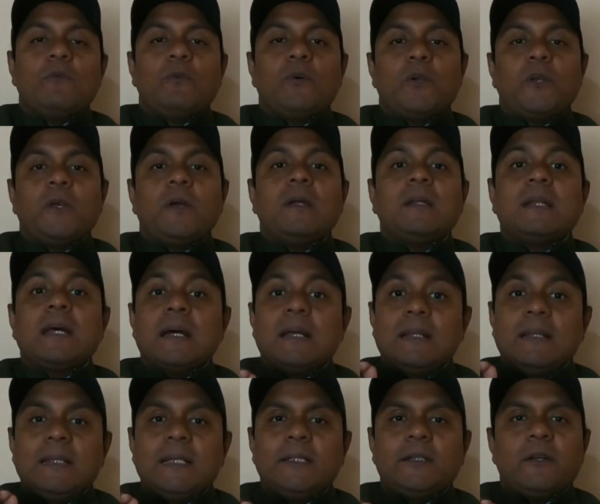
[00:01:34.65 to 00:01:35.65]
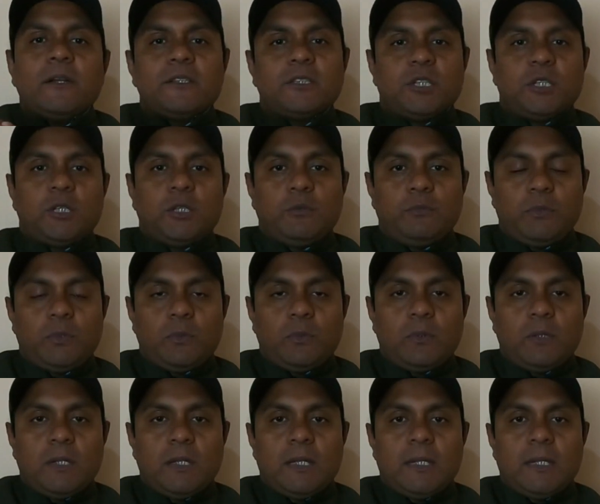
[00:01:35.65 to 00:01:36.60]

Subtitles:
for your literature review.